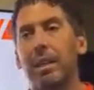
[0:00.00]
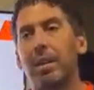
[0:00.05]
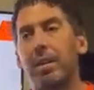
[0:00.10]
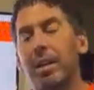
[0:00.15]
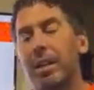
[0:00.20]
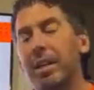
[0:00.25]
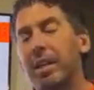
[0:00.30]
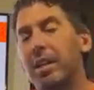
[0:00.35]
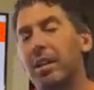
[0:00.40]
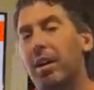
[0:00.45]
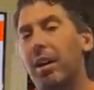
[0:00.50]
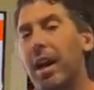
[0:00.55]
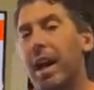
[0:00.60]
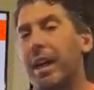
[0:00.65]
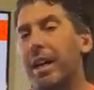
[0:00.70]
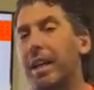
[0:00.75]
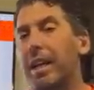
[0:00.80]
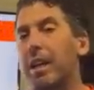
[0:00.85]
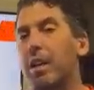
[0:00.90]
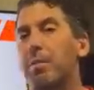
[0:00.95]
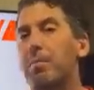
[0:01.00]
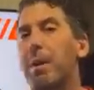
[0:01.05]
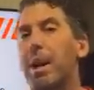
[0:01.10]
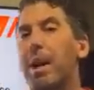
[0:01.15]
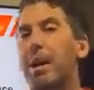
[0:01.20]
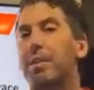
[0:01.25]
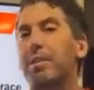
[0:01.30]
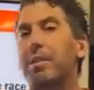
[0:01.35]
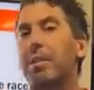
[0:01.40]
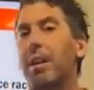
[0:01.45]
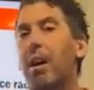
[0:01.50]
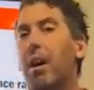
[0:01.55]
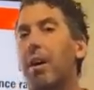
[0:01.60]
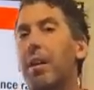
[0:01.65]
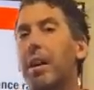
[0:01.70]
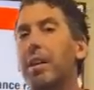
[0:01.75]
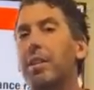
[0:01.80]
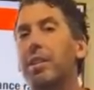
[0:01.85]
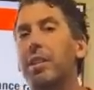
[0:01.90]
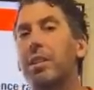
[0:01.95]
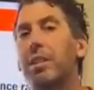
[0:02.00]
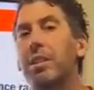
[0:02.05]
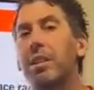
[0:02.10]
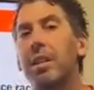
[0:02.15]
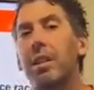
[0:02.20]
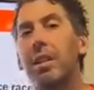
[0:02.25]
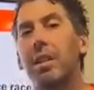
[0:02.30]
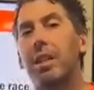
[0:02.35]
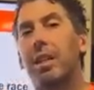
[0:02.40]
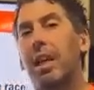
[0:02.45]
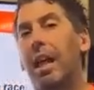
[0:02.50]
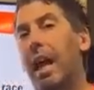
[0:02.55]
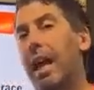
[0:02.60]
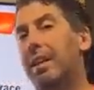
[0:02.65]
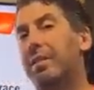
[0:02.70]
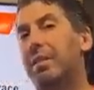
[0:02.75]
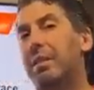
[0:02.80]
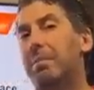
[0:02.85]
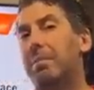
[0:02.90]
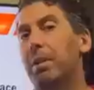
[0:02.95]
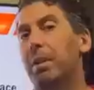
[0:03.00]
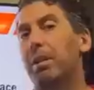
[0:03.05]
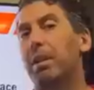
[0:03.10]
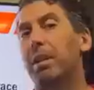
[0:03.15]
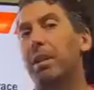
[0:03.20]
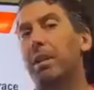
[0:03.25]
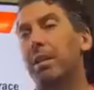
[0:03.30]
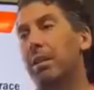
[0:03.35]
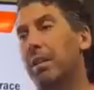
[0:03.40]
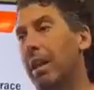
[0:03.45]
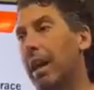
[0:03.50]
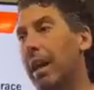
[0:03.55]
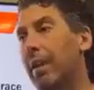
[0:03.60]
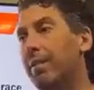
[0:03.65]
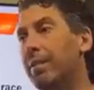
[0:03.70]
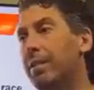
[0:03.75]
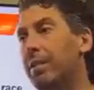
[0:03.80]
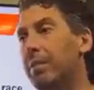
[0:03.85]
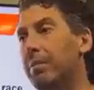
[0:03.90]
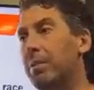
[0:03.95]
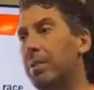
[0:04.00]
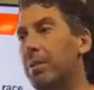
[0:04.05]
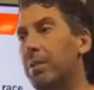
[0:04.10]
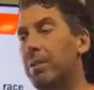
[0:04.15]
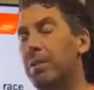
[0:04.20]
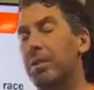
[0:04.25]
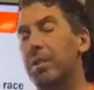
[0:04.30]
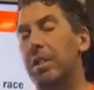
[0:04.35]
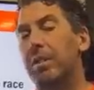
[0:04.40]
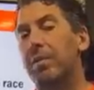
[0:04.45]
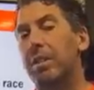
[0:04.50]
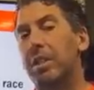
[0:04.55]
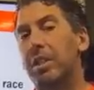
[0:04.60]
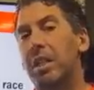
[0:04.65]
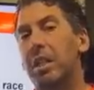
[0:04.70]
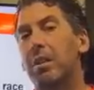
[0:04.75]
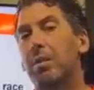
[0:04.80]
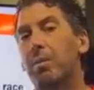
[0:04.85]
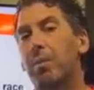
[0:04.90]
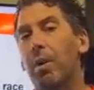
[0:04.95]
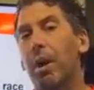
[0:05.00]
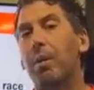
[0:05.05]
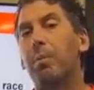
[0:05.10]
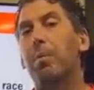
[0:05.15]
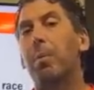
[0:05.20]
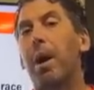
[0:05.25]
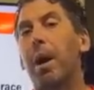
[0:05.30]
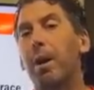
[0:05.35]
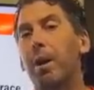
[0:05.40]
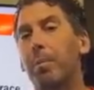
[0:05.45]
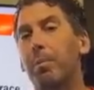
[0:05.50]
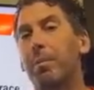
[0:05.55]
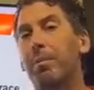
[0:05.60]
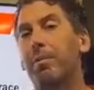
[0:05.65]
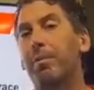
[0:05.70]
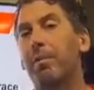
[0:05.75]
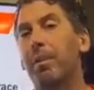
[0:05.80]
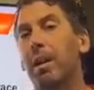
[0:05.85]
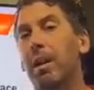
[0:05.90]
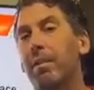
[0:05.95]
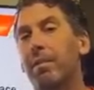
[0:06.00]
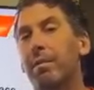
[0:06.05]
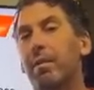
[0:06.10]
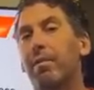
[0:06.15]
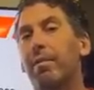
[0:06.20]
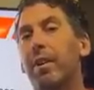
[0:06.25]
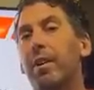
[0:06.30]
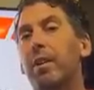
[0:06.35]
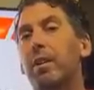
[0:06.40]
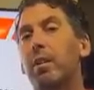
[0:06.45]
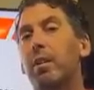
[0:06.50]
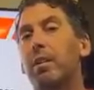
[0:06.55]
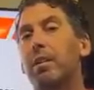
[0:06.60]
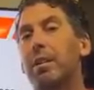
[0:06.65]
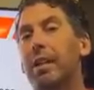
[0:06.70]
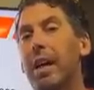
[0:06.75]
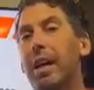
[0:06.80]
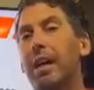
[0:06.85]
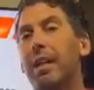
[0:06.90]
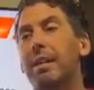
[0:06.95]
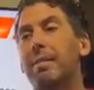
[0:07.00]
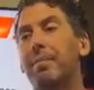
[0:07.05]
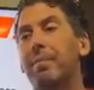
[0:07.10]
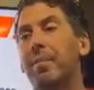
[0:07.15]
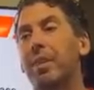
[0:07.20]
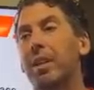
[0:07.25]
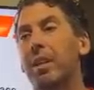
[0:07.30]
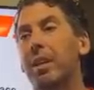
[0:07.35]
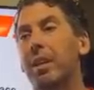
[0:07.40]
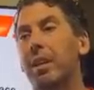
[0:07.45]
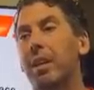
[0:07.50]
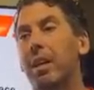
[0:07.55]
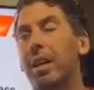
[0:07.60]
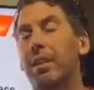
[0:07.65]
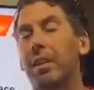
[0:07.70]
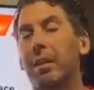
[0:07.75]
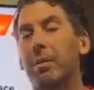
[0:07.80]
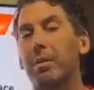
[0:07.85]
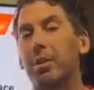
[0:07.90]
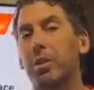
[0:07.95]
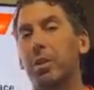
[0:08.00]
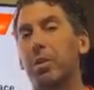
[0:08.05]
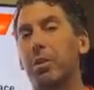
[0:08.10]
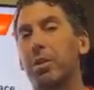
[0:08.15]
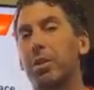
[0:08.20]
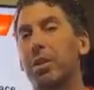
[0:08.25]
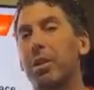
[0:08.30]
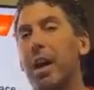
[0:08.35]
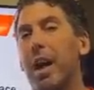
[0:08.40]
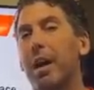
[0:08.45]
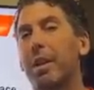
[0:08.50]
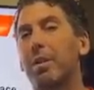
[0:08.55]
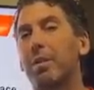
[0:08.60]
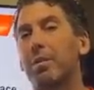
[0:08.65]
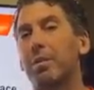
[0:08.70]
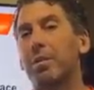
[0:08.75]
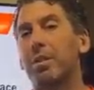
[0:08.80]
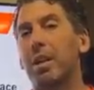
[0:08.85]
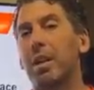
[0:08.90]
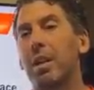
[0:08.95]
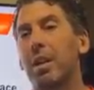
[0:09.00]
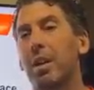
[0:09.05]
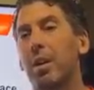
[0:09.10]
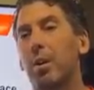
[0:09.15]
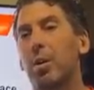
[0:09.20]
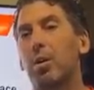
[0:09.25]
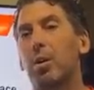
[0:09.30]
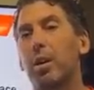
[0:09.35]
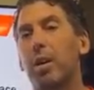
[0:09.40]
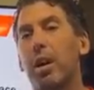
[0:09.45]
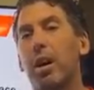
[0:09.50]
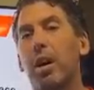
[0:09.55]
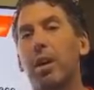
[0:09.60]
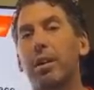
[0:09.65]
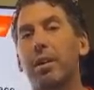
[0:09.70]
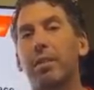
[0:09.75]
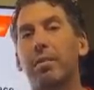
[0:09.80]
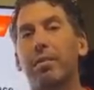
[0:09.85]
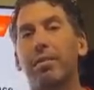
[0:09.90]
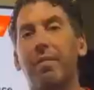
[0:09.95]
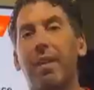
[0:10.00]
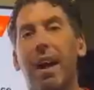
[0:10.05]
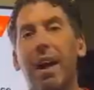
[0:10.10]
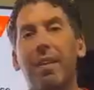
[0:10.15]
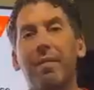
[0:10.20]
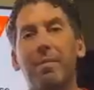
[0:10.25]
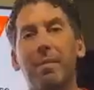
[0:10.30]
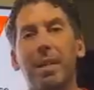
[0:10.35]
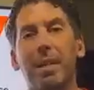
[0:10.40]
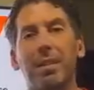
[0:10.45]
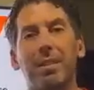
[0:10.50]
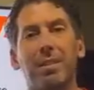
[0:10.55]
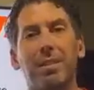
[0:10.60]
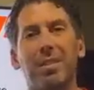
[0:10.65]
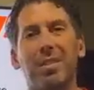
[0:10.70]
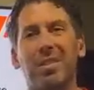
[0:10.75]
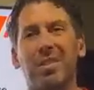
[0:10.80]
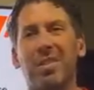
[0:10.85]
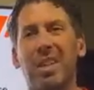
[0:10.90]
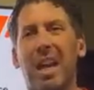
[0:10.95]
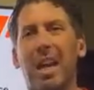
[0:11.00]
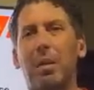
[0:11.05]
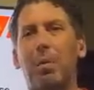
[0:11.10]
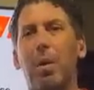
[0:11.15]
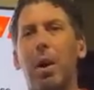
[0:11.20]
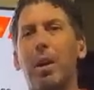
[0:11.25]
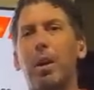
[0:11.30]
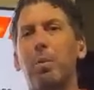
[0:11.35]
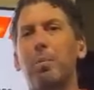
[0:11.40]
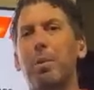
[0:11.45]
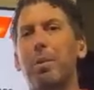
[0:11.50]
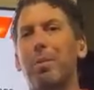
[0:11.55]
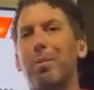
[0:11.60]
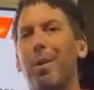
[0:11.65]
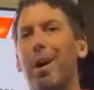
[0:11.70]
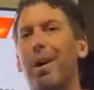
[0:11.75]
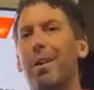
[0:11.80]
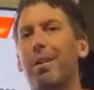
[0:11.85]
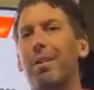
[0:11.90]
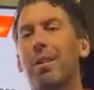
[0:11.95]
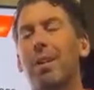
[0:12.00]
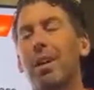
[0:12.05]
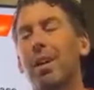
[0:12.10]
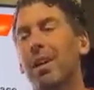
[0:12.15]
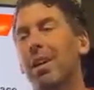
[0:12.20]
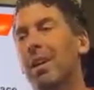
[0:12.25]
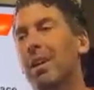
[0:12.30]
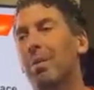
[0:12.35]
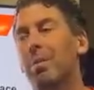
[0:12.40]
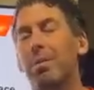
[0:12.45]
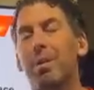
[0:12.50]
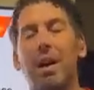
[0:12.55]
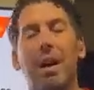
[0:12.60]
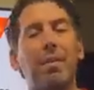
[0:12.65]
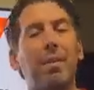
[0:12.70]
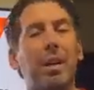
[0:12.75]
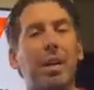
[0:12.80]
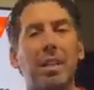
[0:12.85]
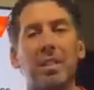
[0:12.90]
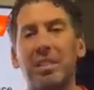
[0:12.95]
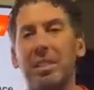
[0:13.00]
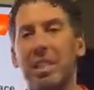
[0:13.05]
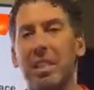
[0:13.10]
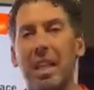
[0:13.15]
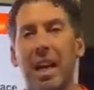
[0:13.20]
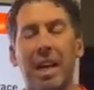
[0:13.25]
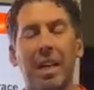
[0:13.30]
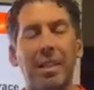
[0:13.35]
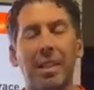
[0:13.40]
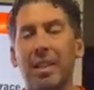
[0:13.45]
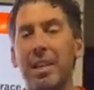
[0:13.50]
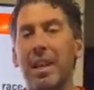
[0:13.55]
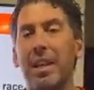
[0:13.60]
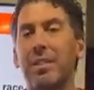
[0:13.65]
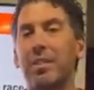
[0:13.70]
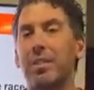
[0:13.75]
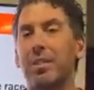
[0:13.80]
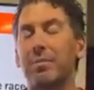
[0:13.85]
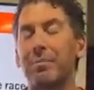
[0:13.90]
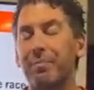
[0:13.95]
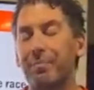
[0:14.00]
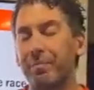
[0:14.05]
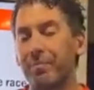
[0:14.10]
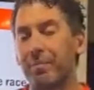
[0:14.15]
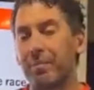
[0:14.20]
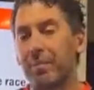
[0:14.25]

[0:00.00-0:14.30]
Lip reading: You know, IndyCar had a gearbox. Our engine has the ability, obviously due to the CVT, to run wide open for a very long time. I think we showed them the dynos early on, you know, 5-minute sustained wide open throttle. We're never going to see that in the desert.